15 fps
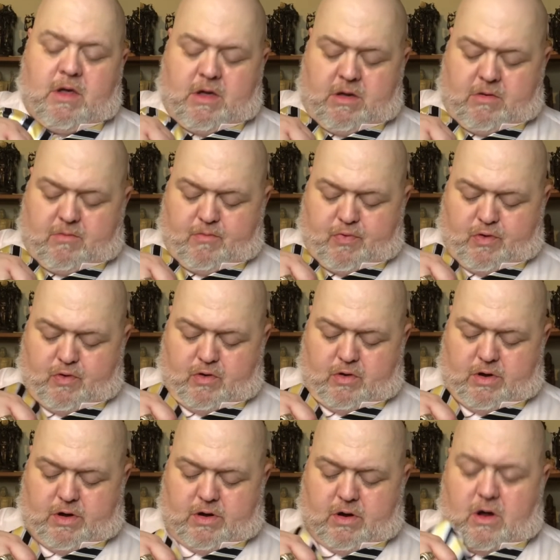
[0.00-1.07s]
Pull it
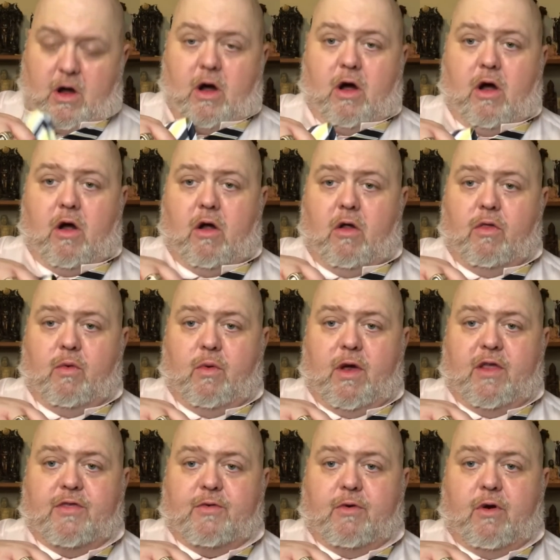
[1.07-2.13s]
all the way
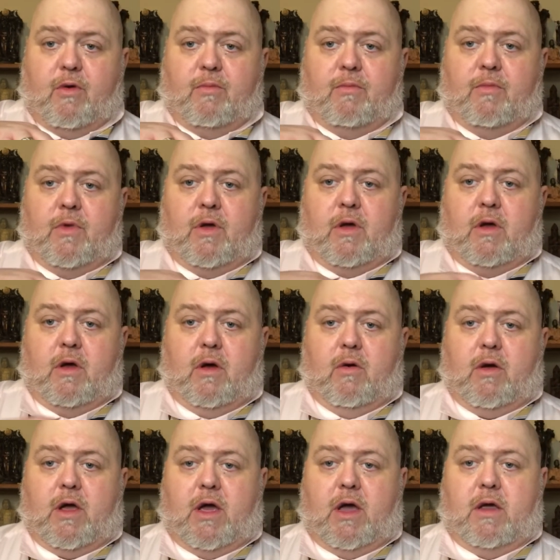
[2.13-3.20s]
through.
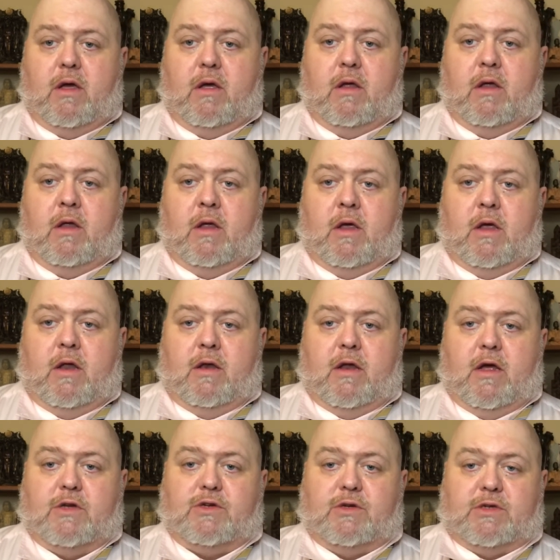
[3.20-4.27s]
Okay? Now, as
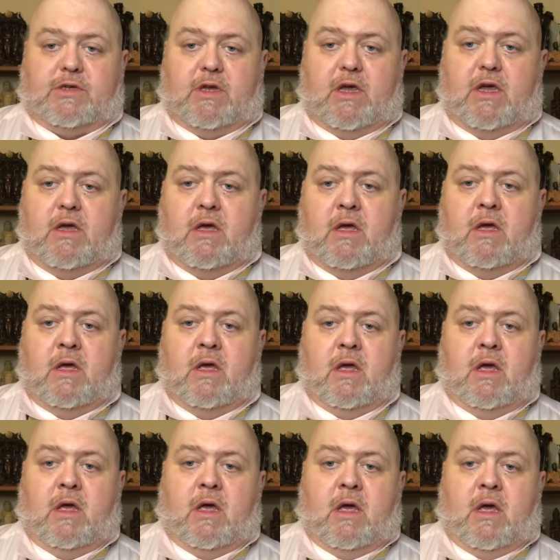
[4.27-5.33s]
you see,
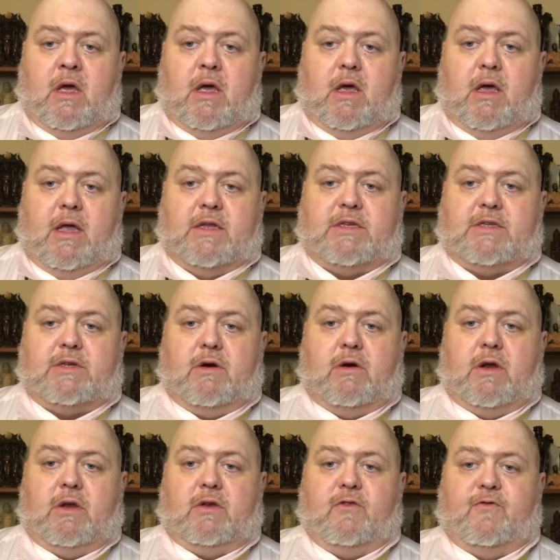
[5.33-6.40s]
it's starting
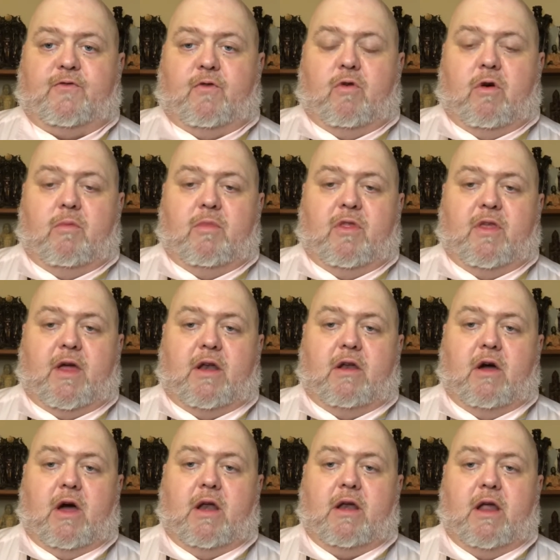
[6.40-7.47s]
to form that
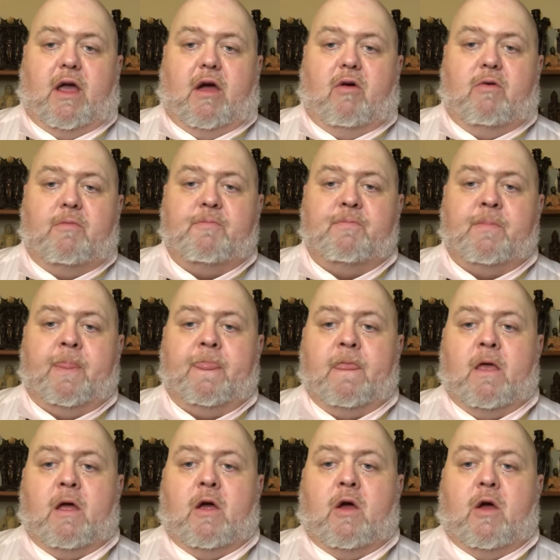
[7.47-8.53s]
knot. Now,
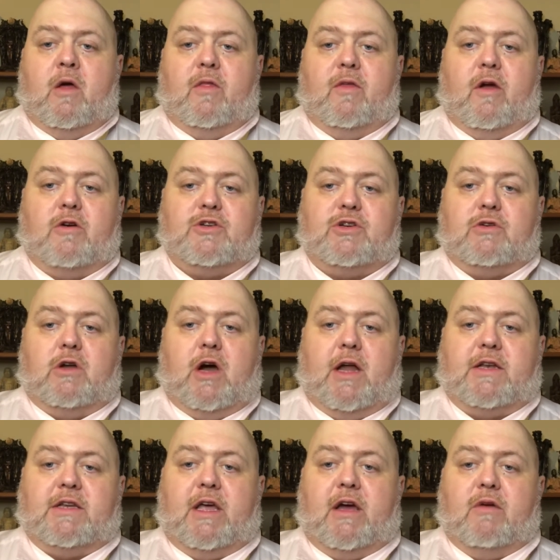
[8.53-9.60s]
there's your knot.
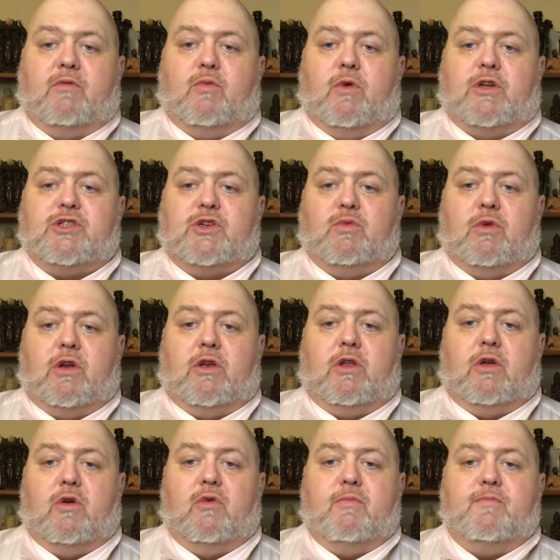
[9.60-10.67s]
Now, what you want to
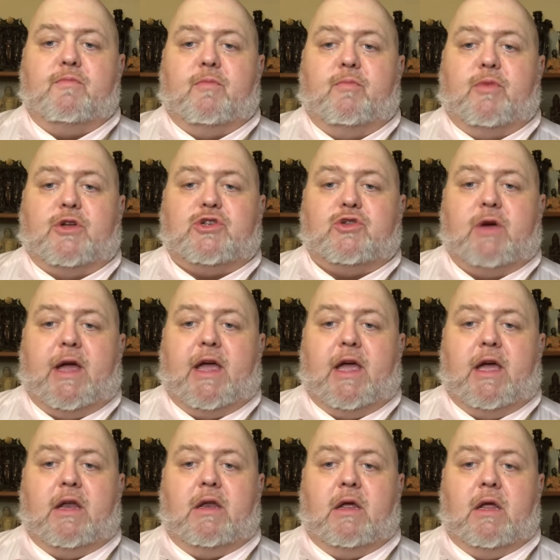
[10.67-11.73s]
do, put your
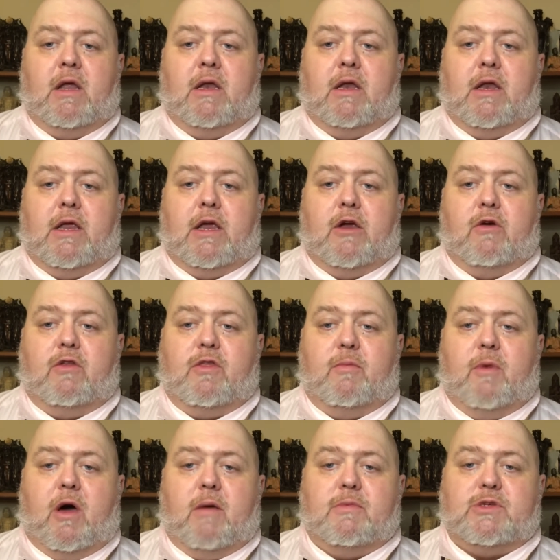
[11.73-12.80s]
hand here at the
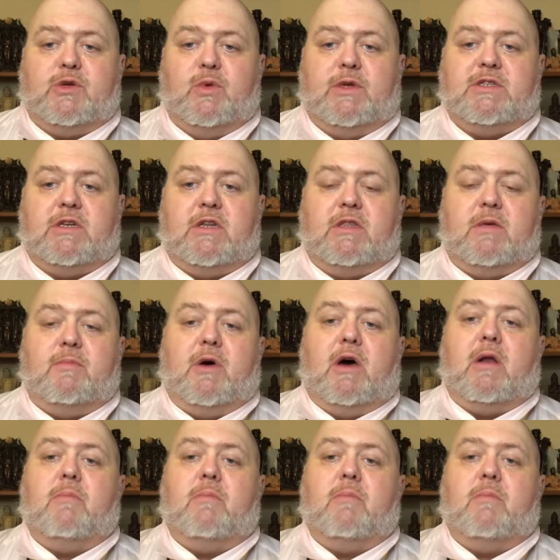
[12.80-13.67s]
bottom, squeeze it at the bottom,